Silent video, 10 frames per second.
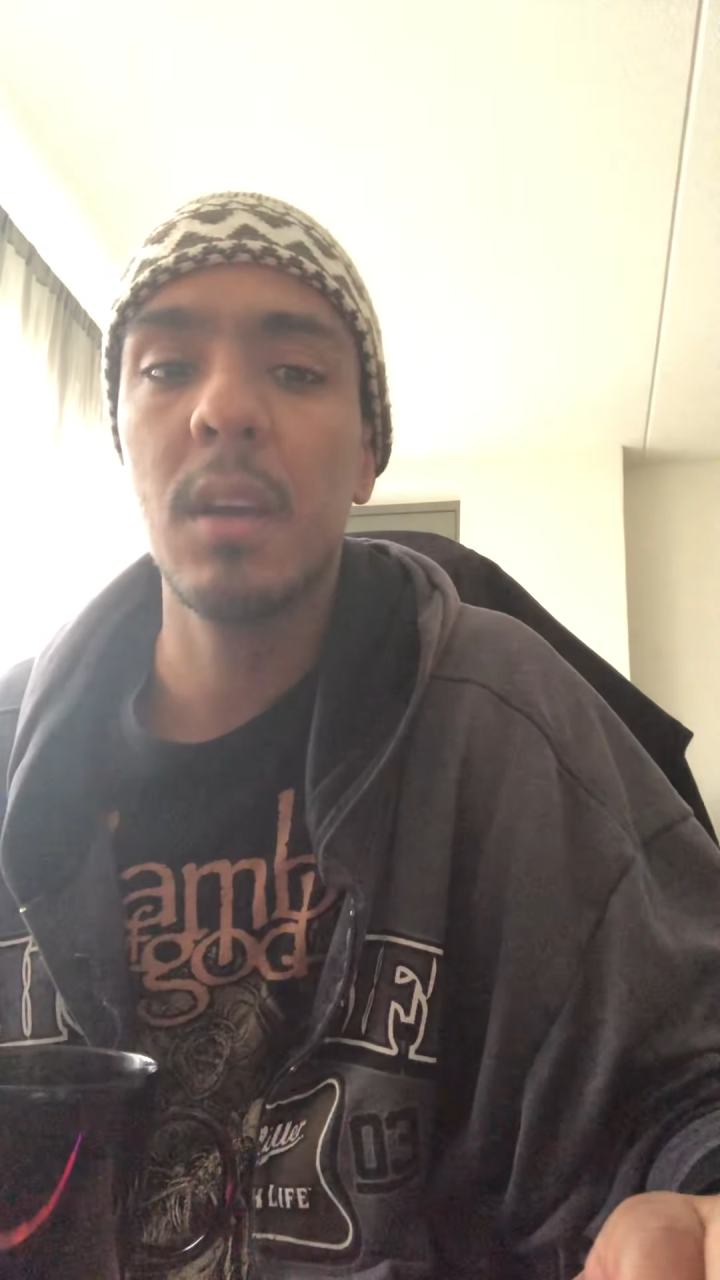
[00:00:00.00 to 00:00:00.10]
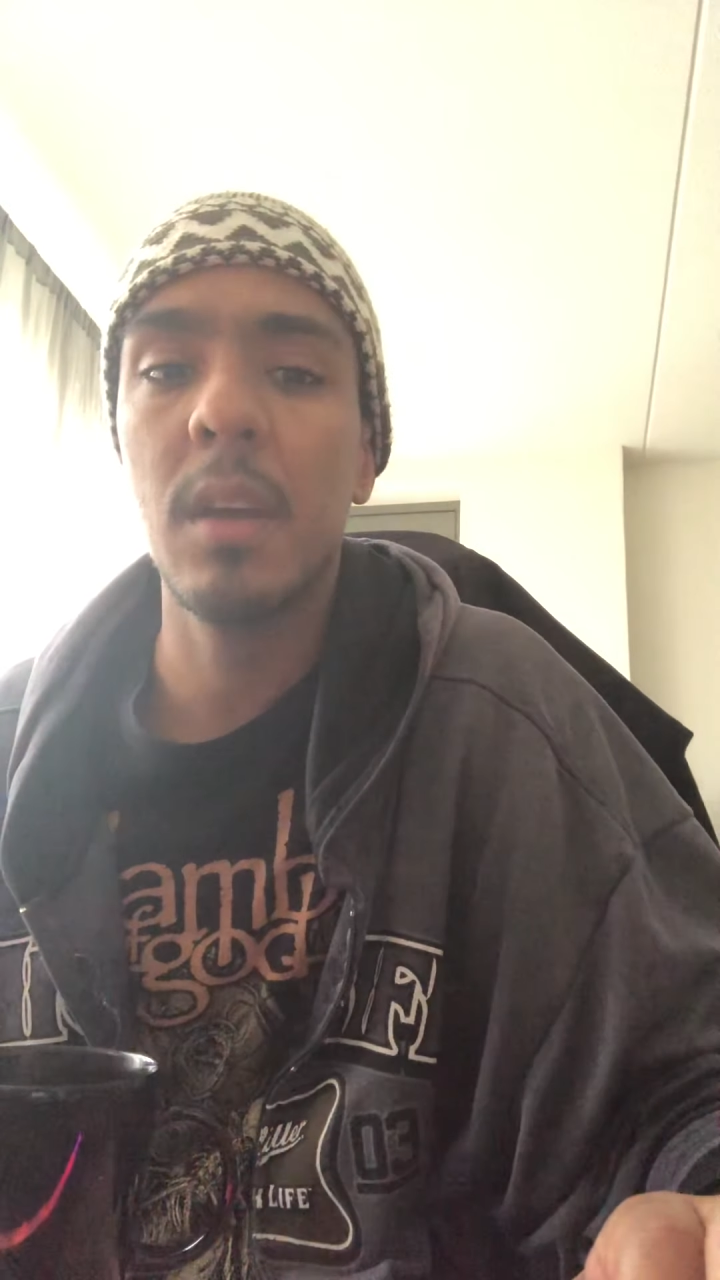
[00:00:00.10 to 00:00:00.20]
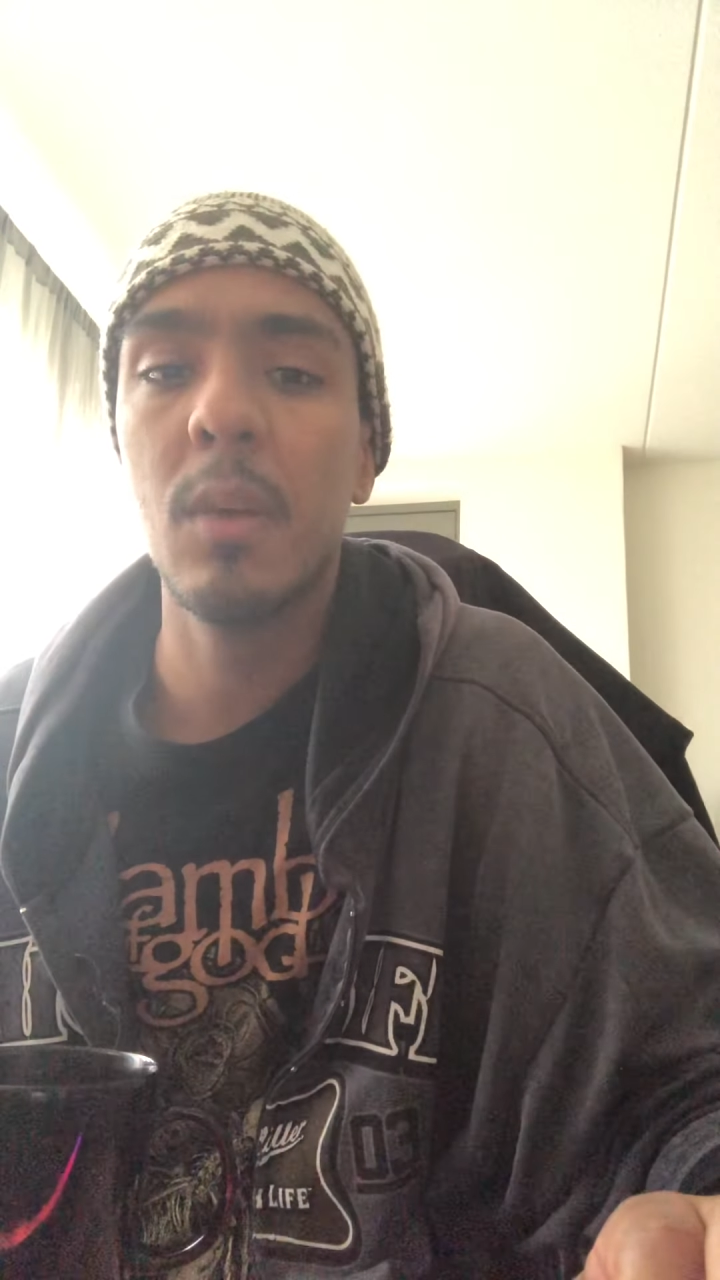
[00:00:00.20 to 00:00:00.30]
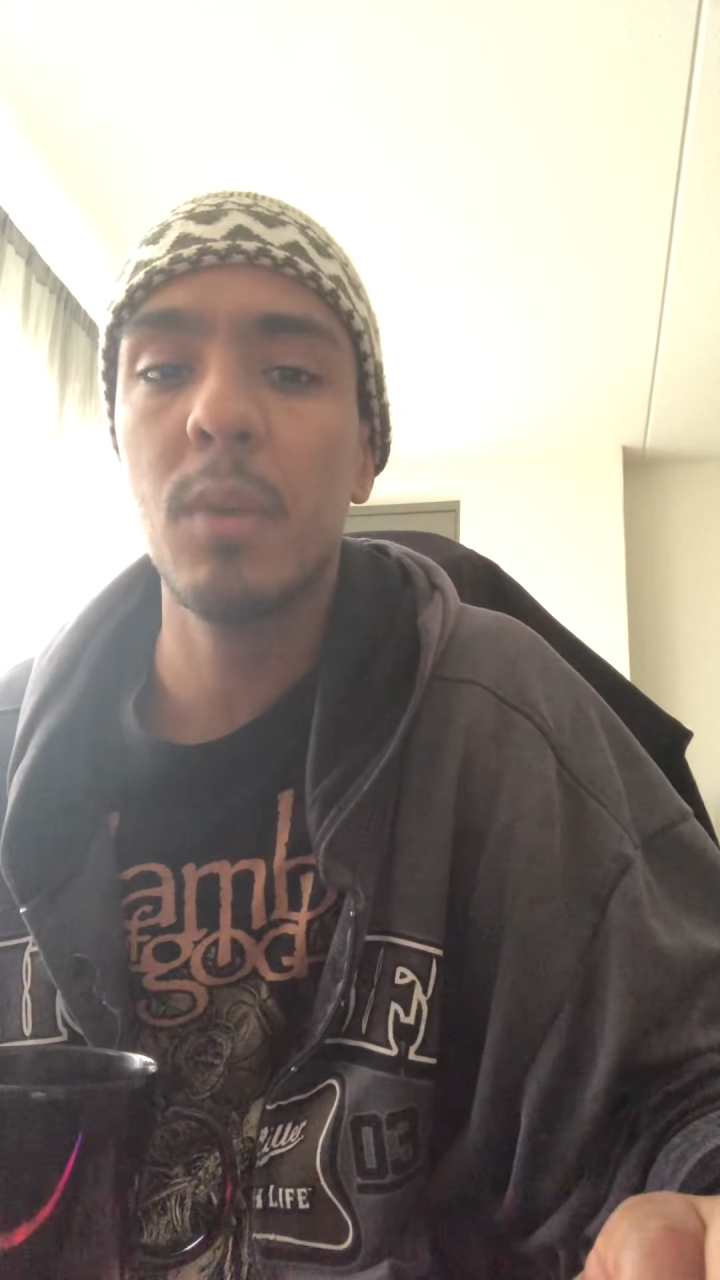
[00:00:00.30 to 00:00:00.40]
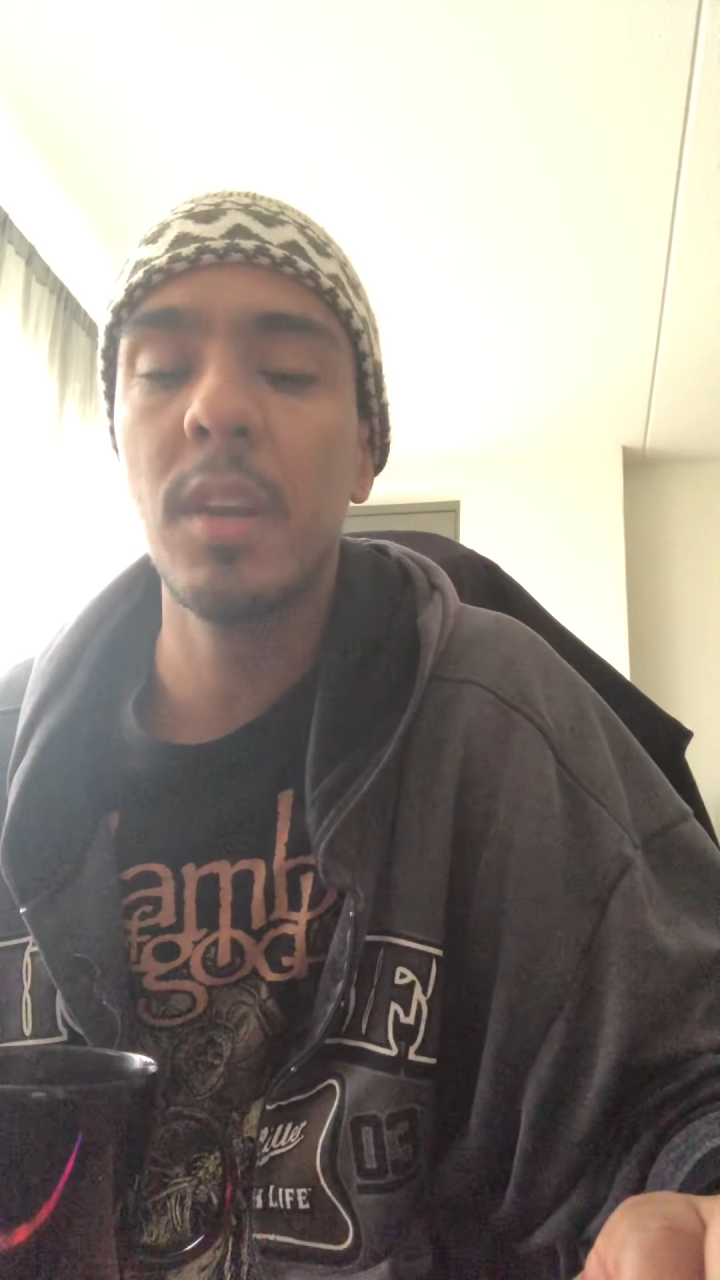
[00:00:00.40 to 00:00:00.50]

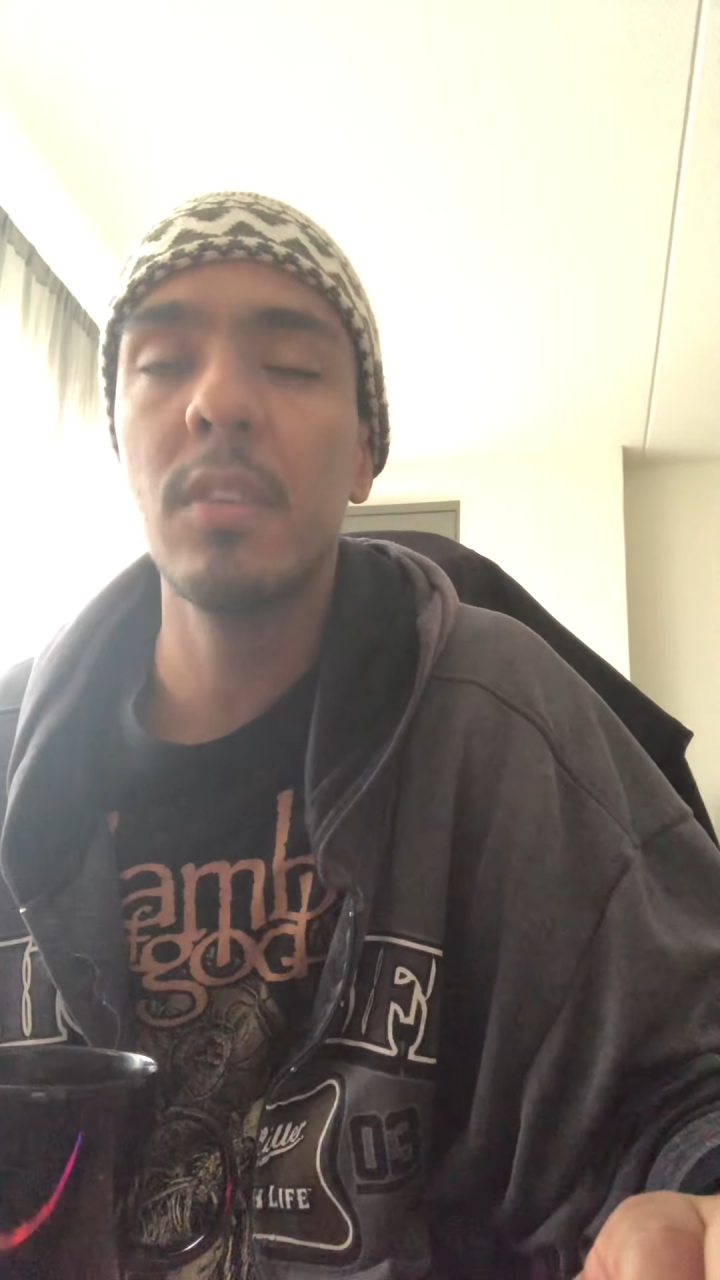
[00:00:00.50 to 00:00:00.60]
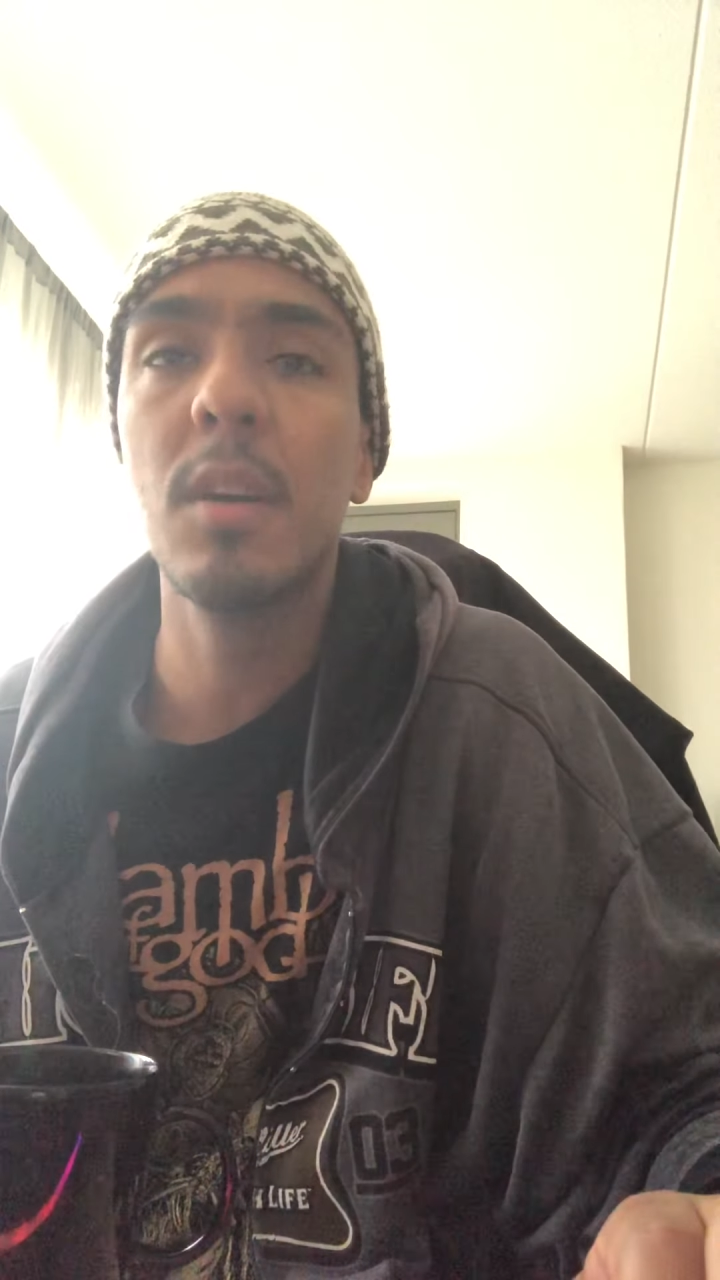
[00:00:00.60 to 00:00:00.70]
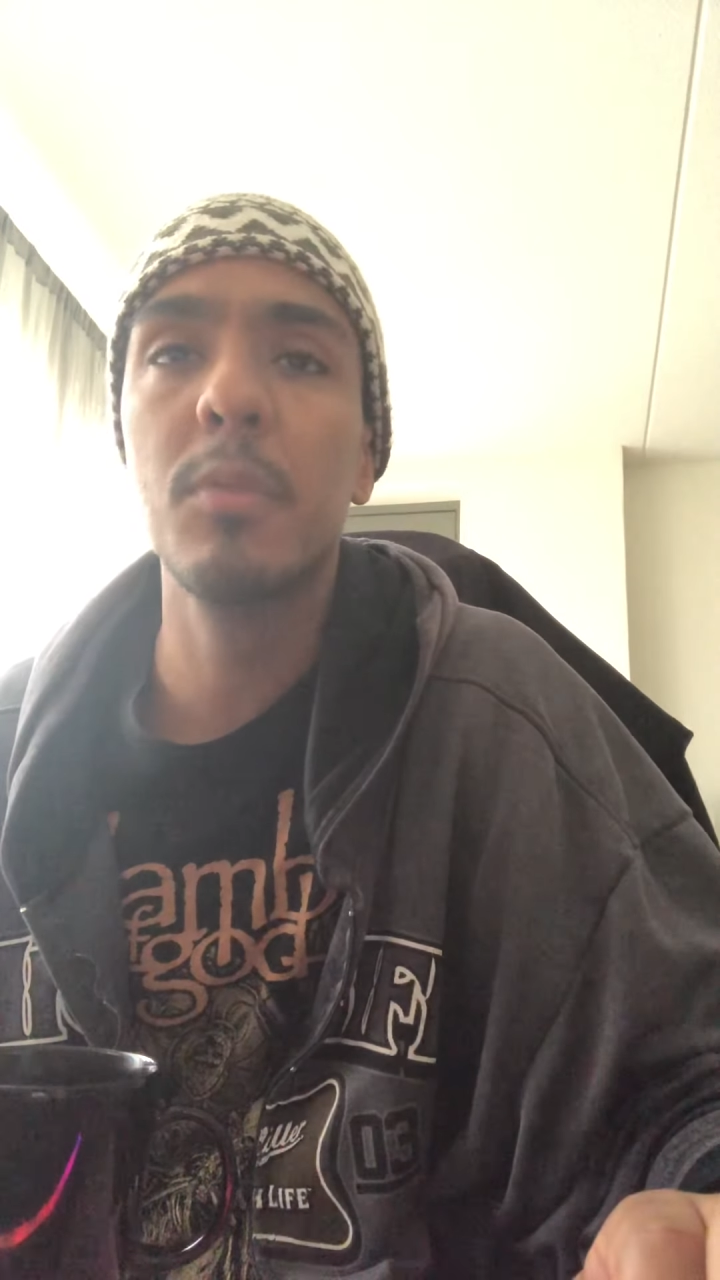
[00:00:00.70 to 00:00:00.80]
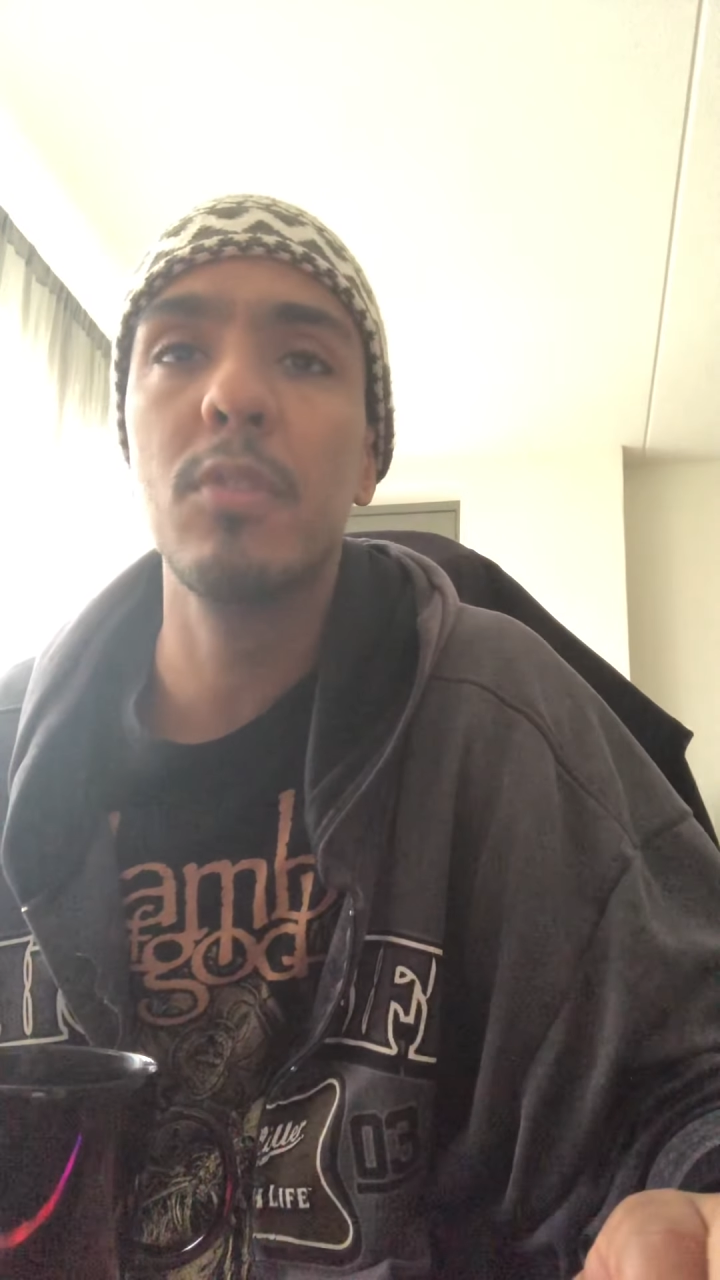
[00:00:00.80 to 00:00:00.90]
uh, when it comes